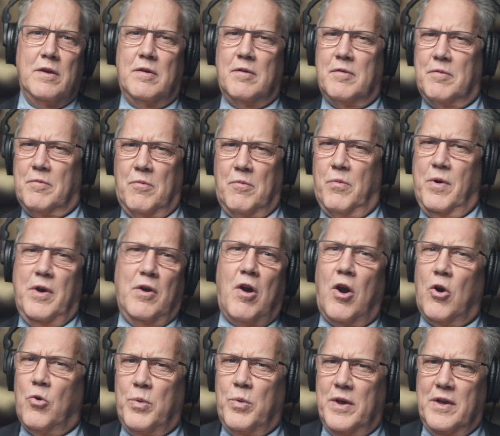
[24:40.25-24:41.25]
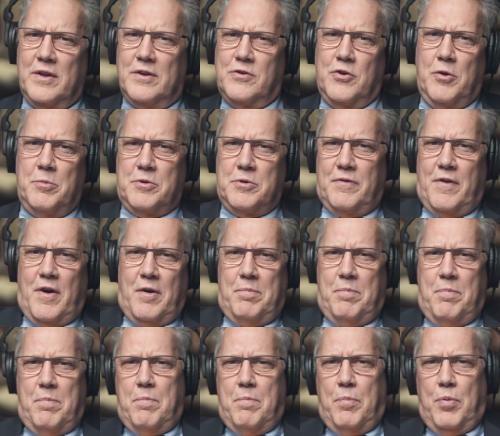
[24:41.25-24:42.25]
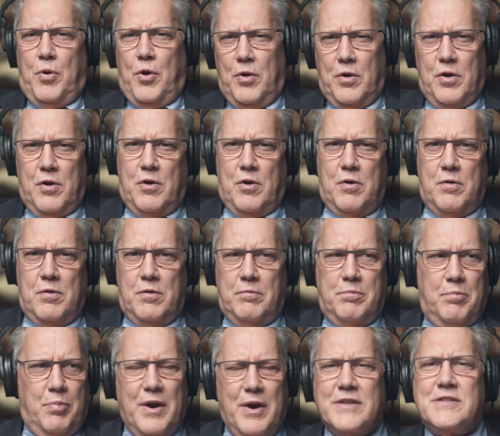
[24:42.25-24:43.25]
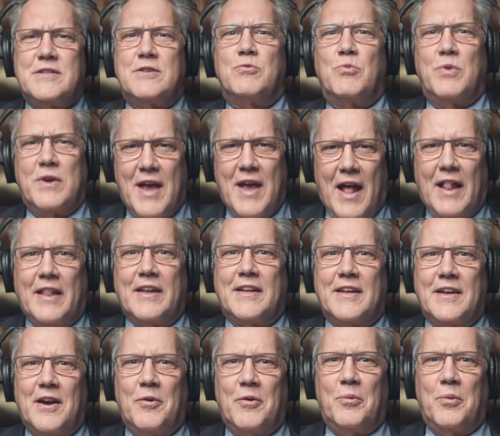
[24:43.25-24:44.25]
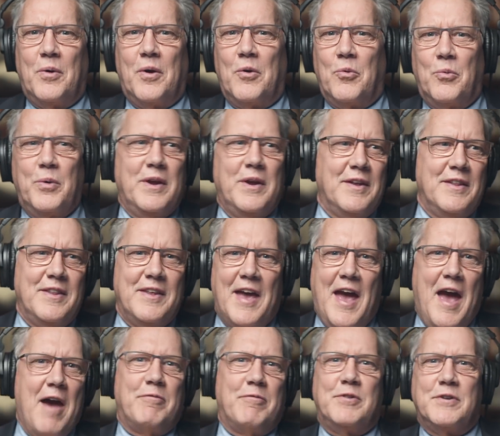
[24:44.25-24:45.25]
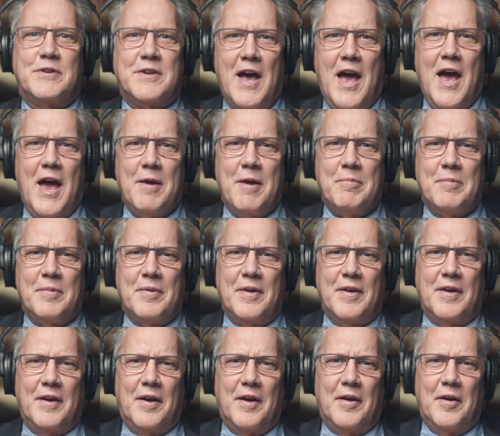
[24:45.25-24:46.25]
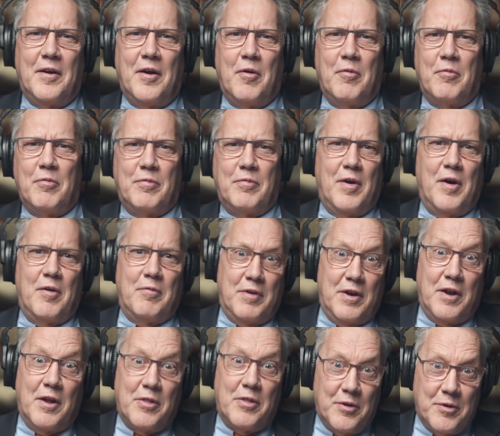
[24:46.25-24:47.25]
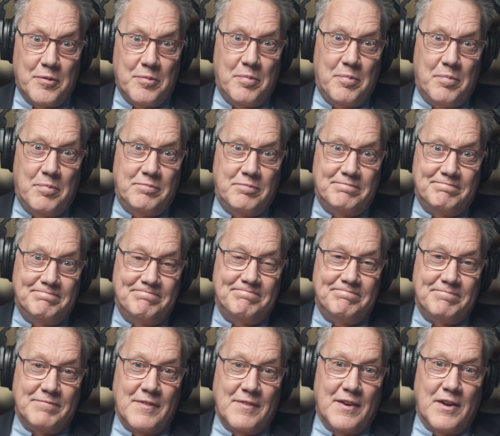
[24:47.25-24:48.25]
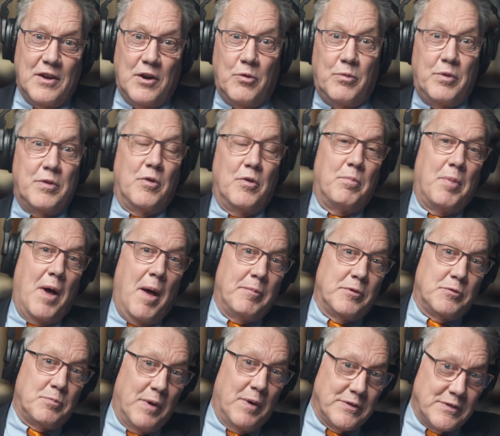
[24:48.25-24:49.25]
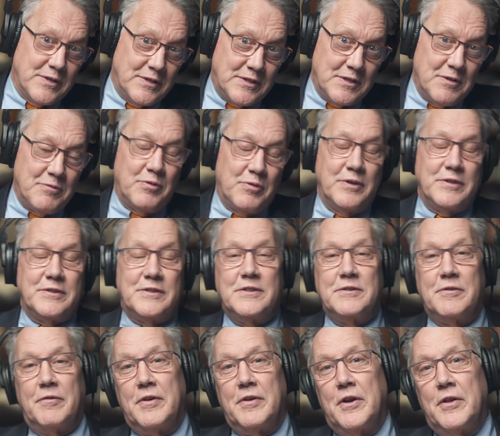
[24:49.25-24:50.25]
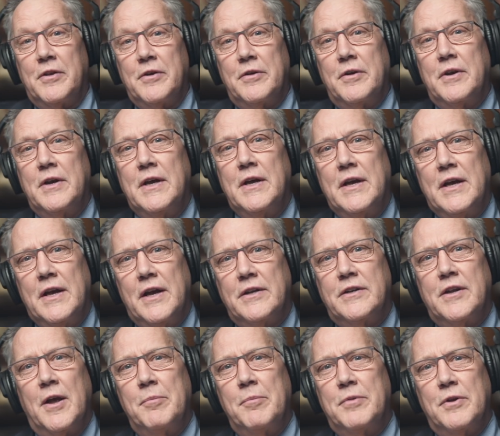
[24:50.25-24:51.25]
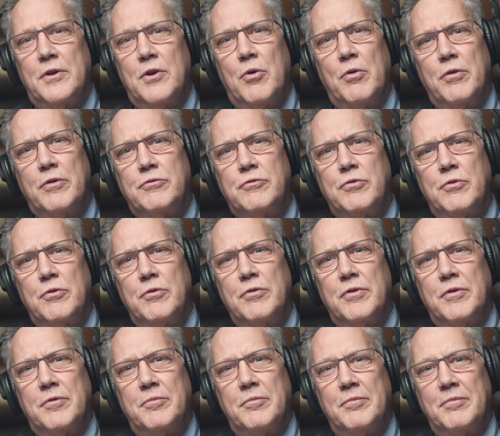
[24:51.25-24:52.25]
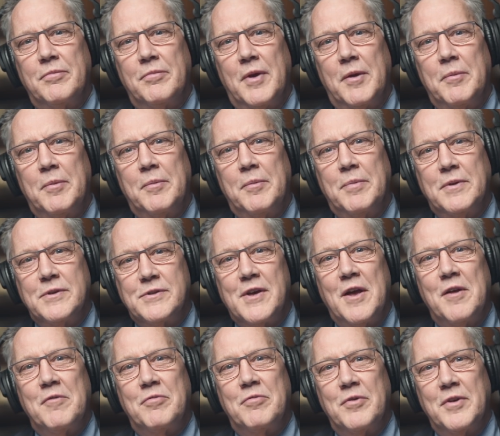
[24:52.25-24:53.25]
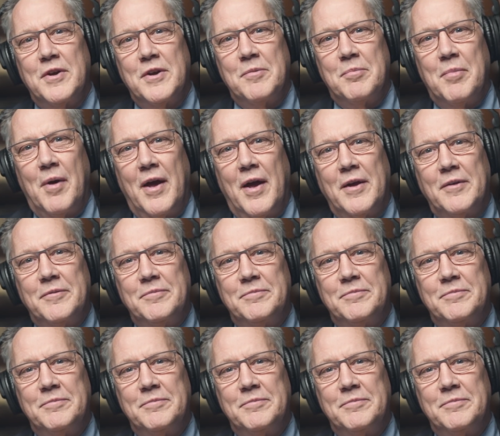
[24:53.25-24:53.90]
Where are we in terms of our present reality? Are we in the aftertime of another, with Obama's presidency, for instance, of another attempt to know the truth and maybe be set free by it?